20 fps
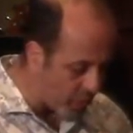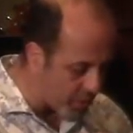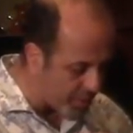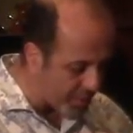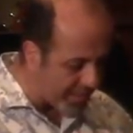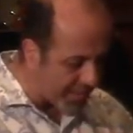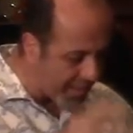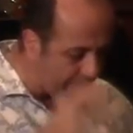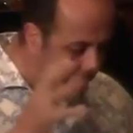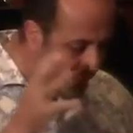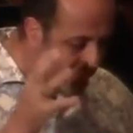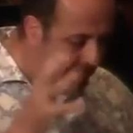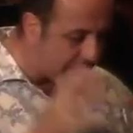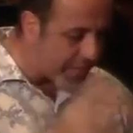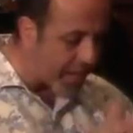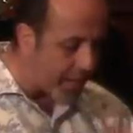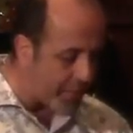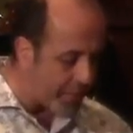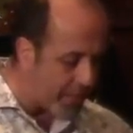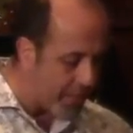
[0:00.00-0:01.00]
But anyway,
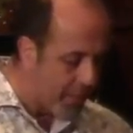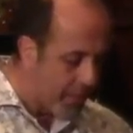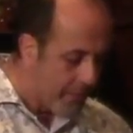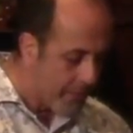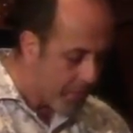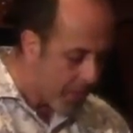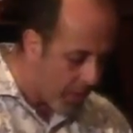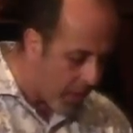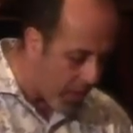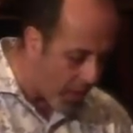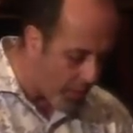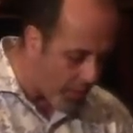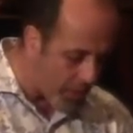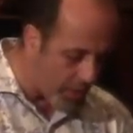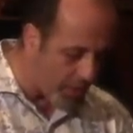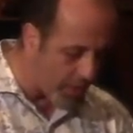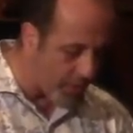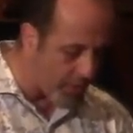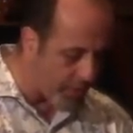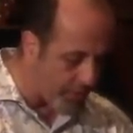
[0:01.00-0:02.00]
tonight we, uh, we're
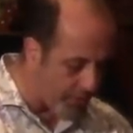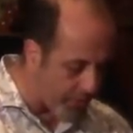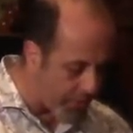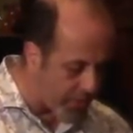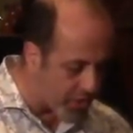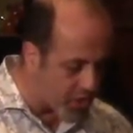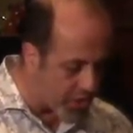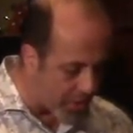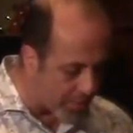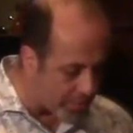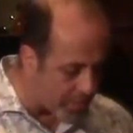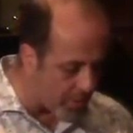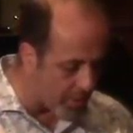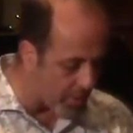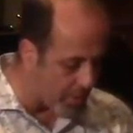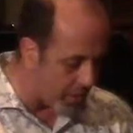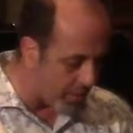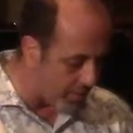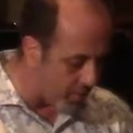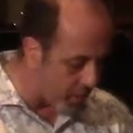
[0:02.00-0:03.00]
going to finish up the,
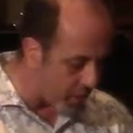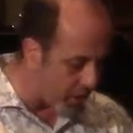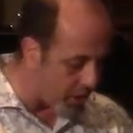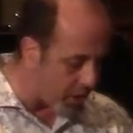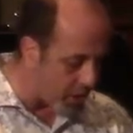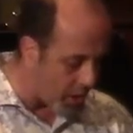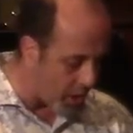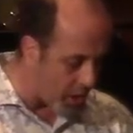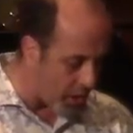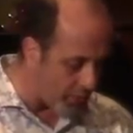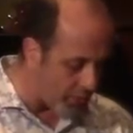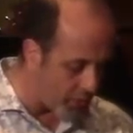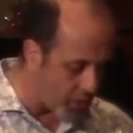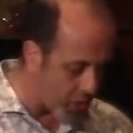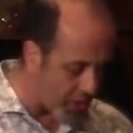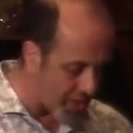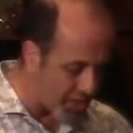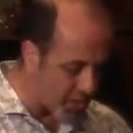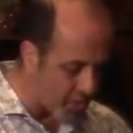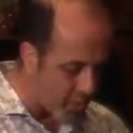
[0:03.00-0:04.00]
the book of
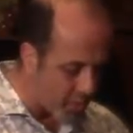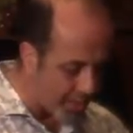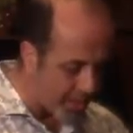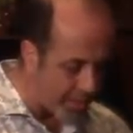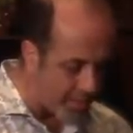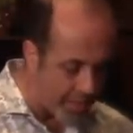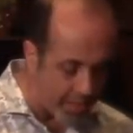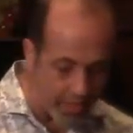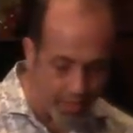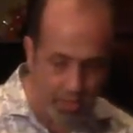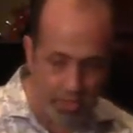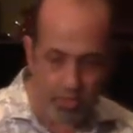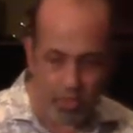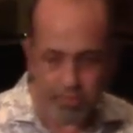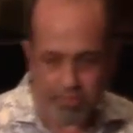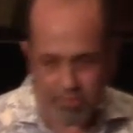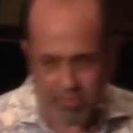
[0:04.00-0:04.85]
Joshua. What I'm going to do